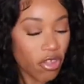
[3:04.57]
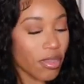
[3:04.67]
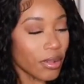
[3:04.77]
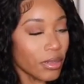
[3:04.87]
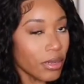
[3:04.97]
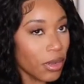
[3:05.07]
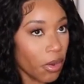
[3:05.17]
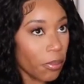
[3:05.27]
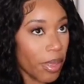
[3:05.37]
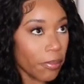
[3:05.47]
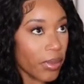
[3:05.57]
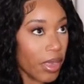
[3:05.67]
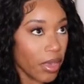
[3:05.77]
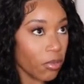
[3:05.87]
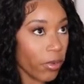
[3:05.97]
It's a little bit
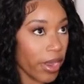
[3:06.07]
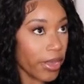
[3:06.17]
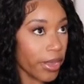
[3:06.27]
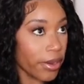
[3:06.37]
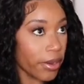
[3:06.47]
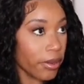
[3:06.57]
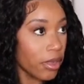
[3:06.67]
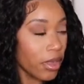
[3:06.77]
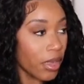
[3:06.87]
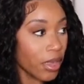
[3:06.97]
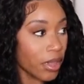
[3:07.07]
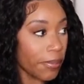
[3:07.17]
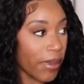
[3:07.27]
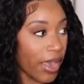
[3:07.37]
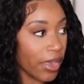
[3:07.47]
big right here in the
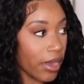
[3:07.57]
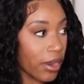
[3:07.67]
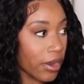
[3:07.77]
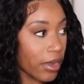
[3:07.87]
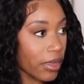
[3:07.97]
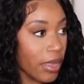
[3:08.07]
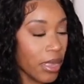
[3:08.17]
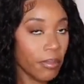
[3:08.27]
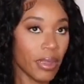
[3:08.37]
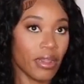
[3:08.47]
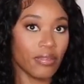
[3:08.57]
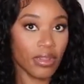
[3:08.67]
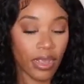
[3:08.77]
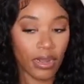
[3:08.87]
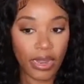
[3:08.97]
back area, but it's
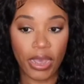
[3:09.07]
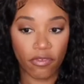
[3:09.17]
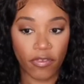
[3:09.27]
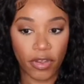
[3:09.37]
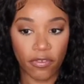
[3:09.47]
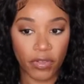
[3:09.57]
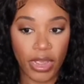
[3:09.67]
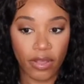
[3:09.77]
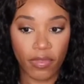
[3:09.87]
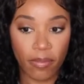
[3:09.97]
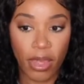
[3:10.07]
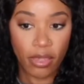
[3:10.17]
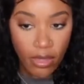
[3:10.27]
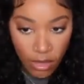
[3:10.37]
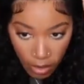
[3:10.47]
laying down very flat, if that makes
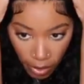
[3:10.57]
sense.